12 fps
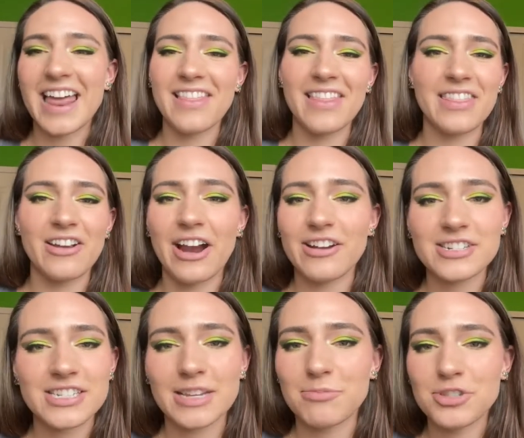and their hair just
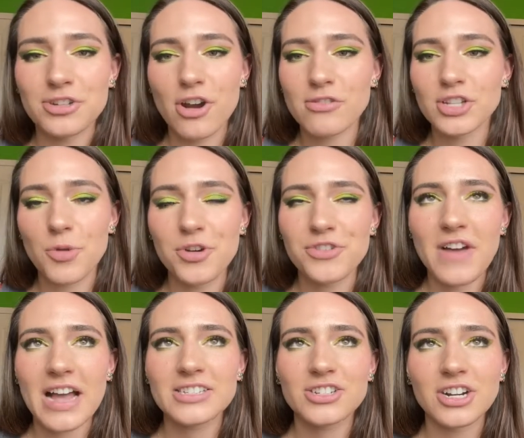seems to grow so much
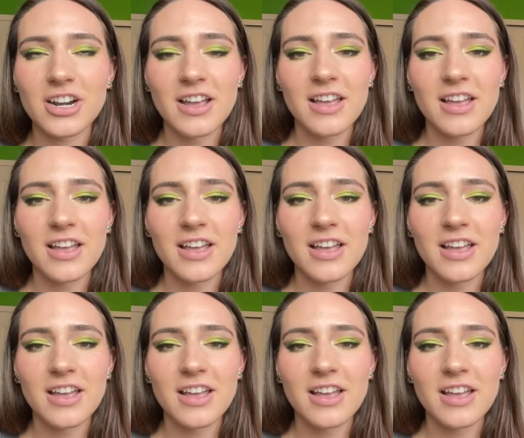faster.